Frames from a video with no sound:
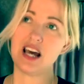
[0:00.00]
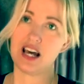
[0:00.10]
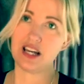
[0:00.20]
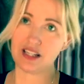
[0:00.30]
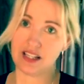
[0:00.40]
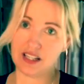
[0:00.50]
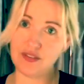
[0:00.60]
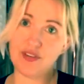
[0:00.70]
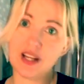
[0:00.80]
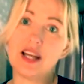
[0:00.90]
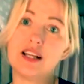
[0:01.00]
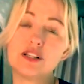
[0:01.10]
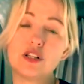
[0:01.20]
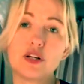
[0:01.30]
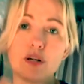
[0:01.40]
and giving
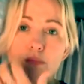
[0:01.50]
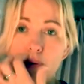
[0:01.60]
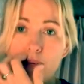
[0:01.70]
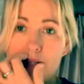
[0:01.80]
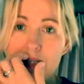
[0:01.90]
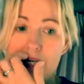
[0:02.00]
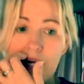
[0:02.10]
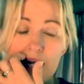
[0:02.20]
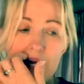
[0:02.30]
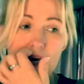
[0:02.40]
into the community.